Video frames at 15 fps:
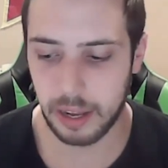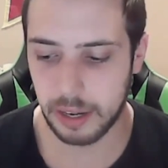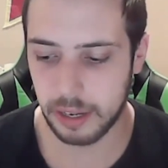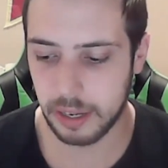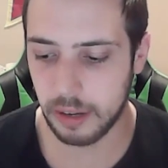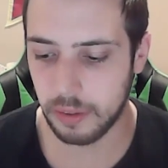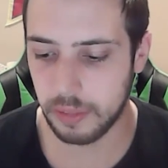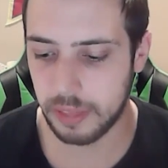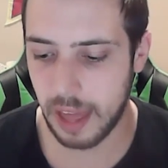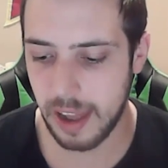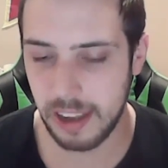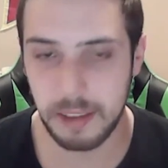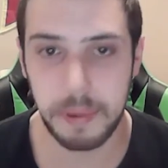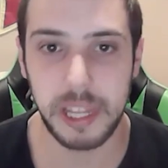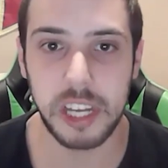you know, that
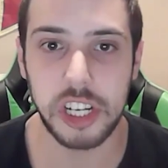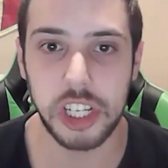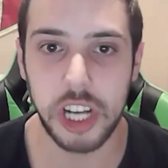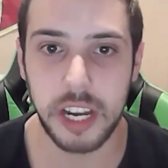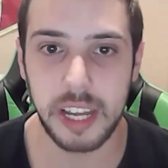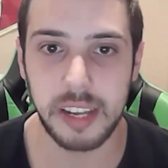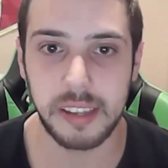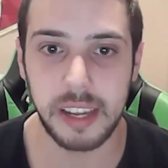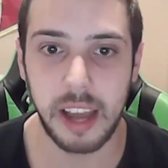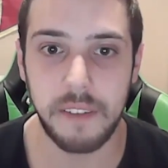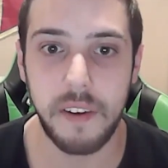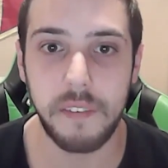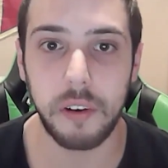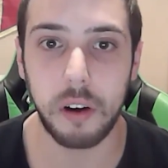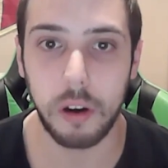has to be the shittiest thing I've
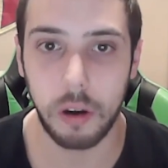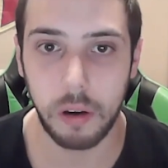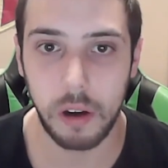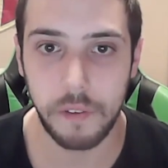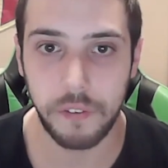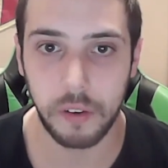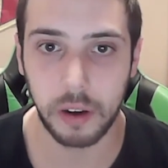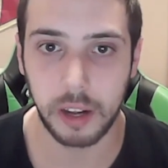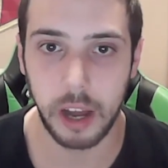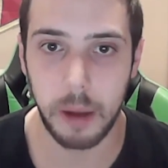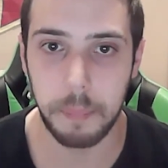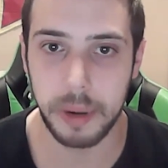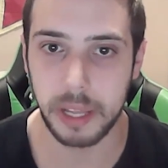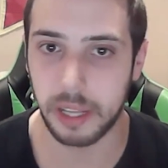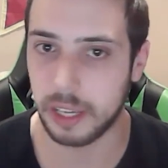ever heard of for a
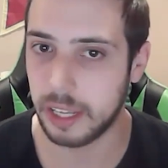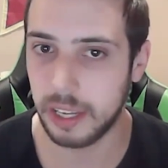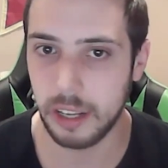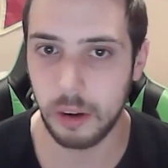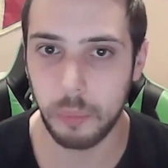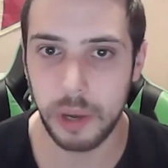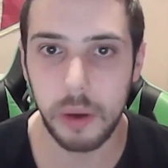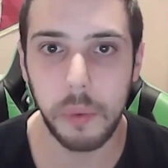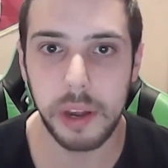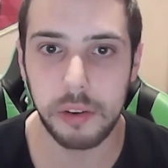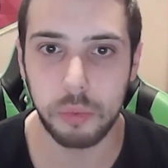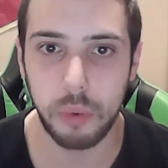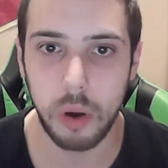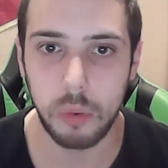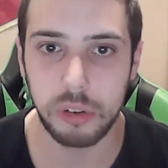company. Like, you know, we always
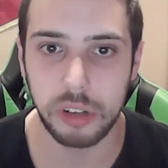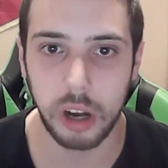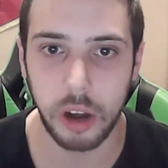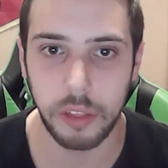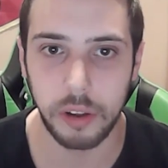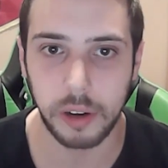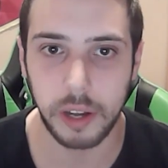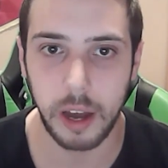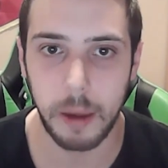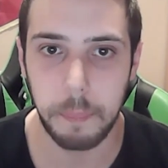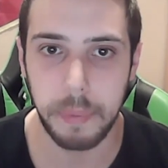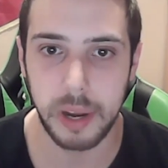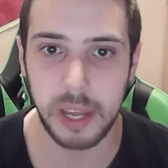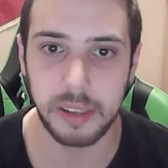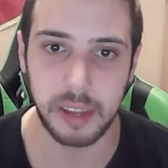roast other
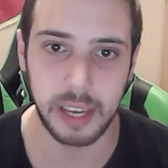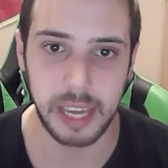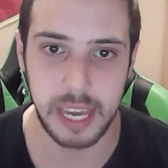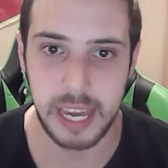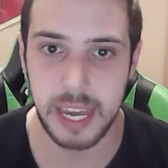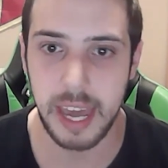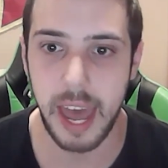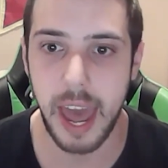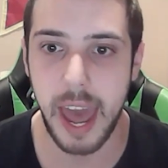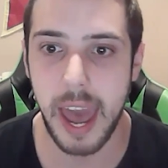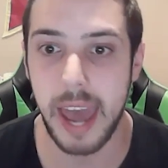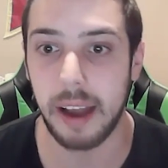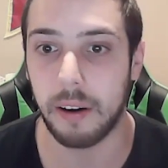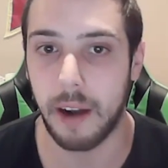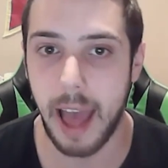companies like
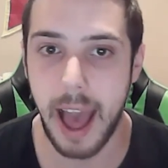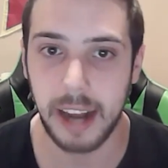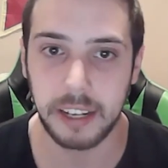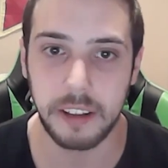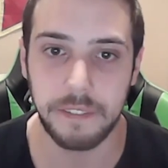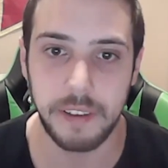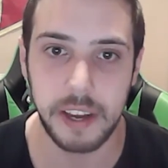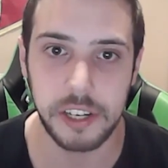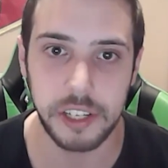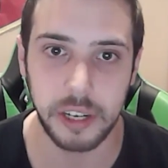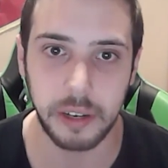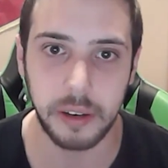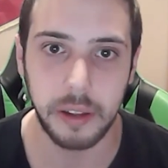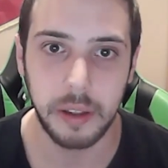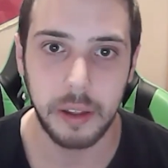EA or
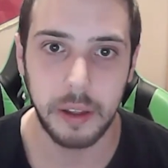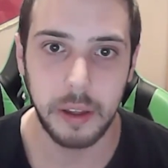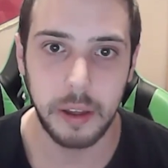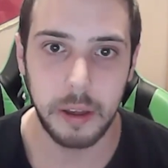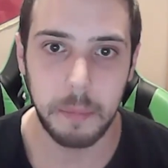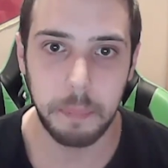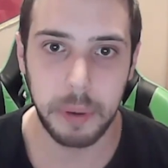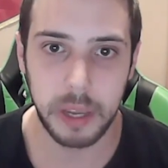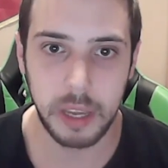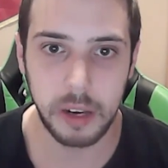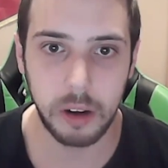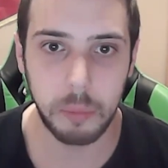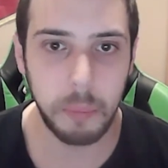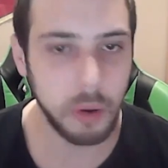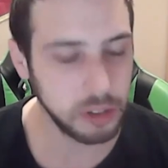Activision. But, you
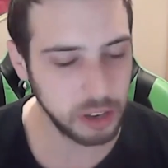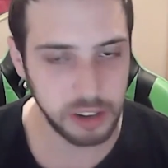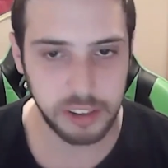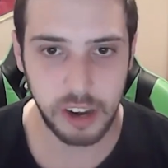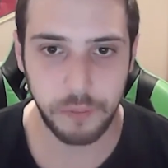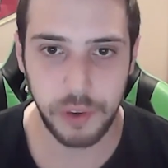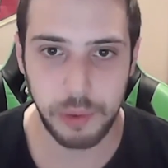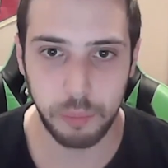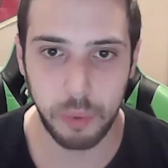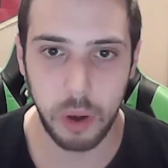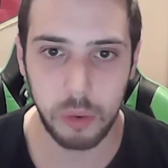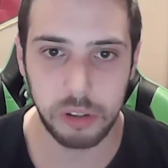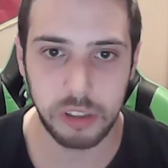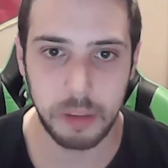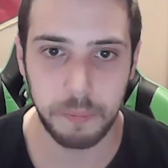know, most of the stuff we
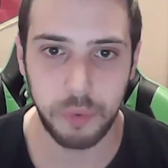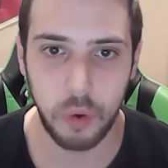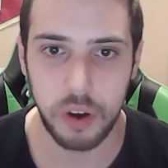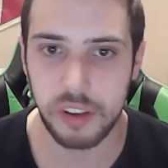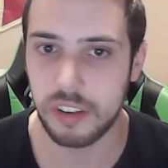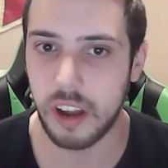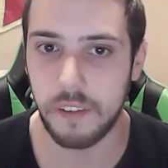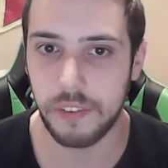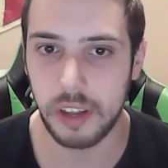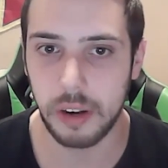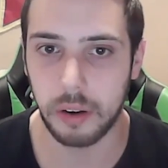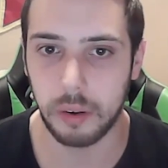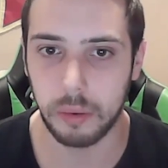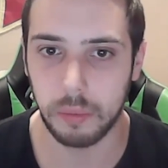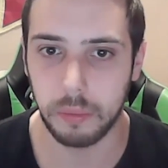roast them for is stuff, you
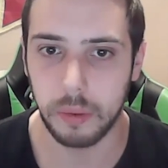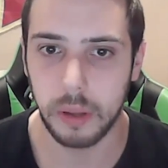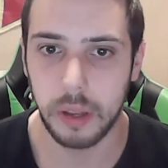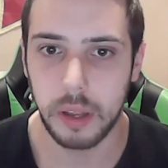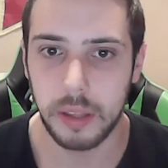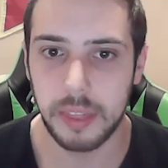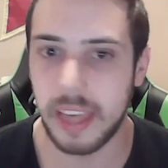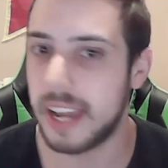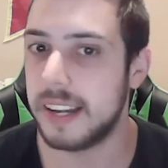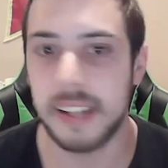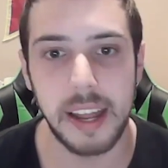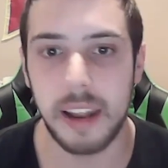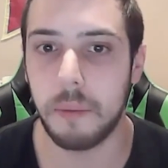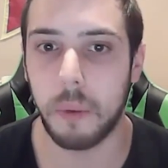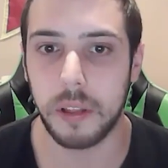know, they
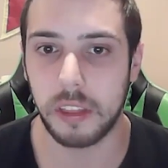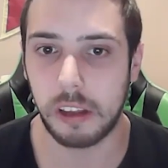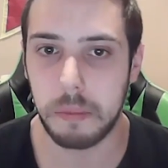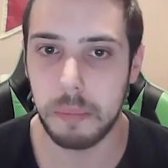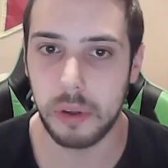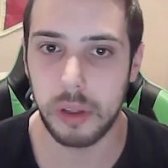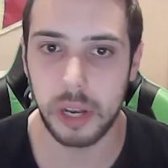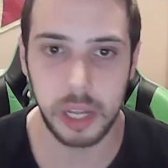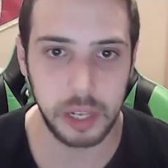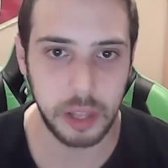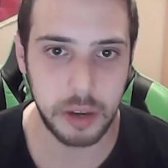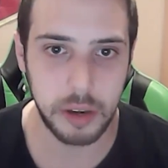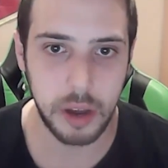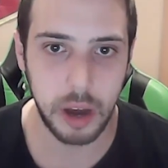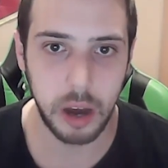didn't want the community to
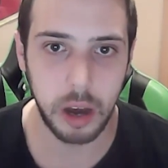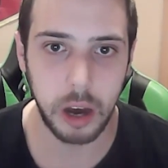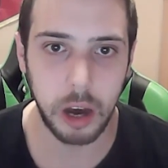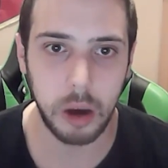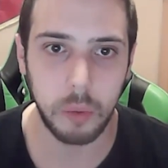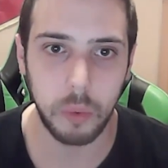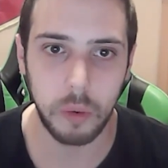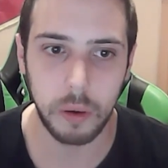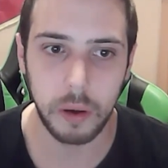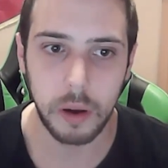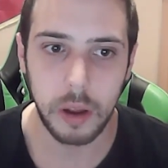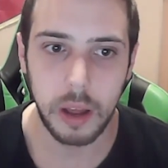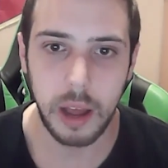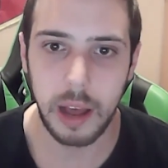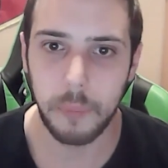know, or
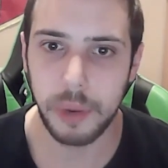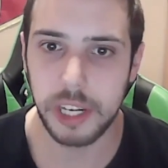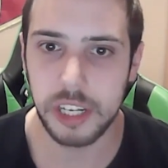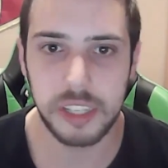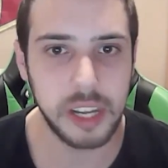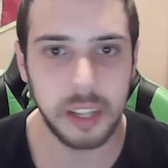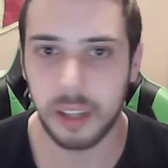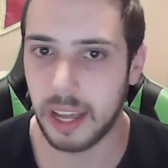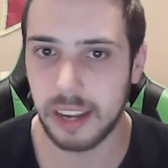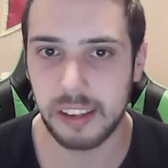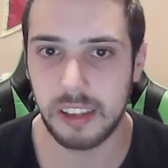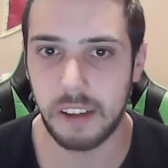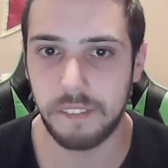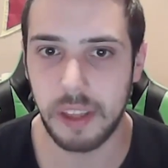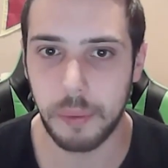we just didn't like
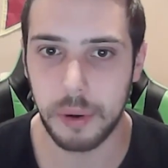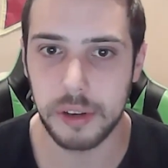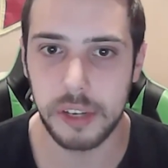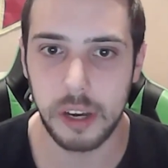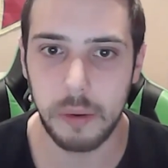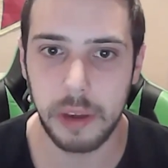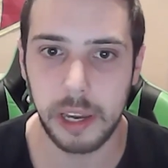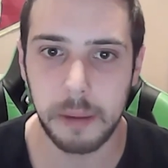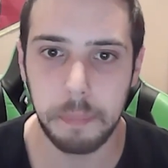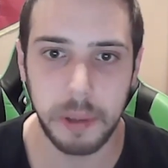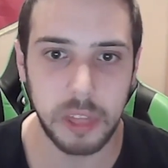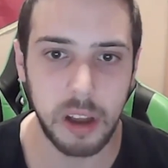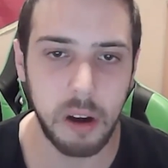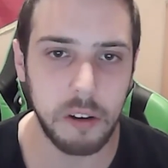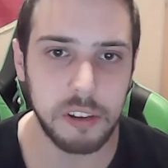stuff they were doing. But
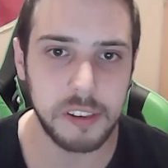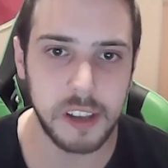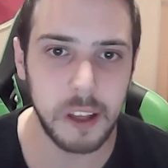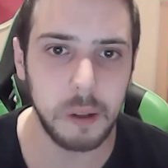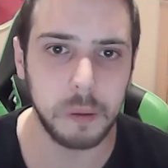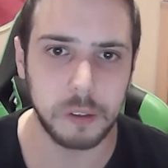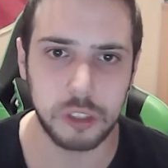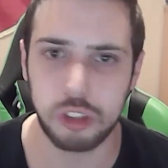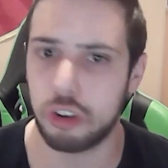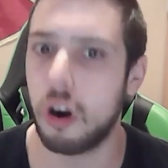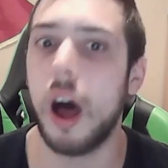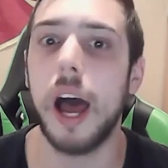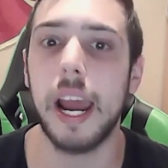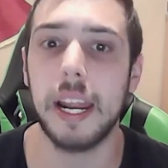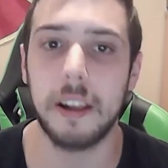they are still
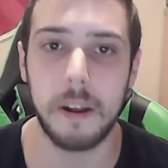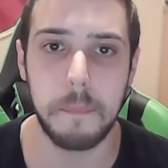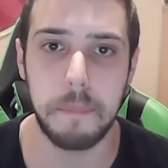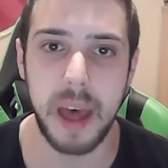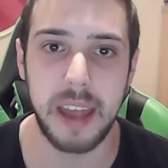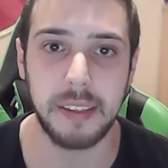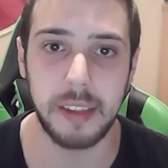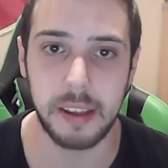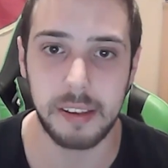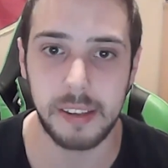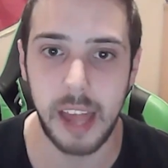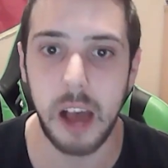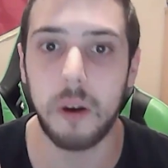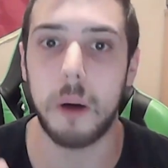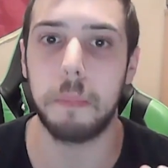trying their best to
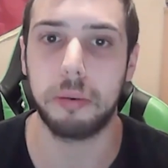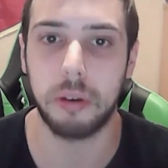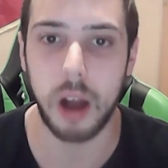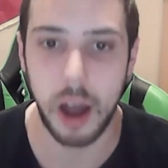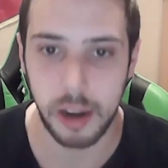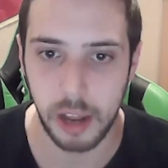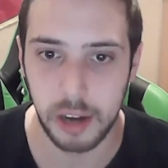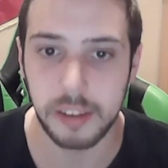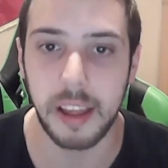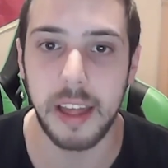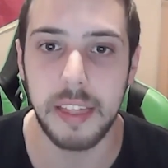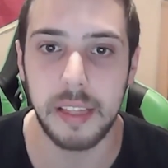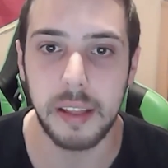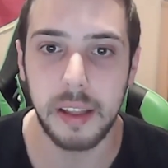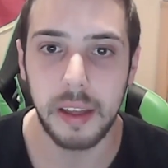sell a product.
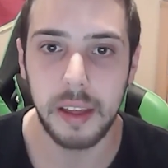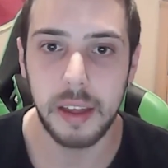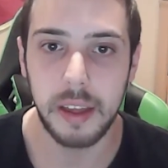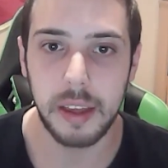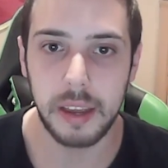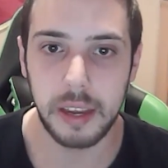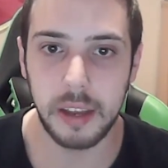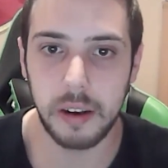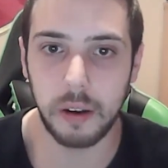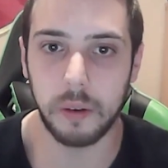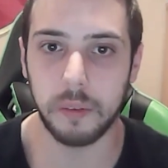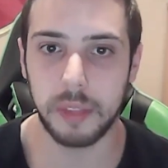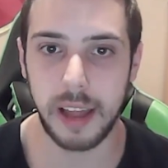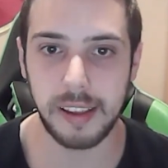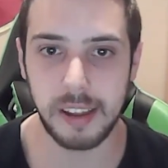And, you
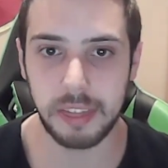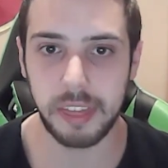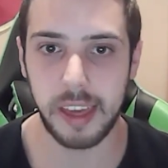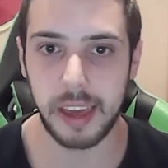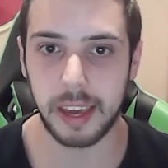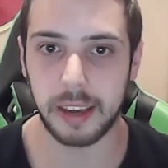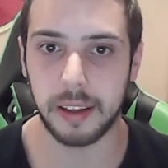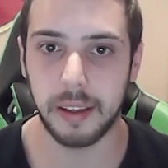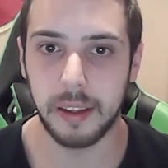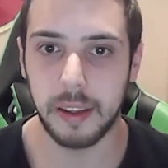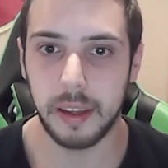know, that's the thing.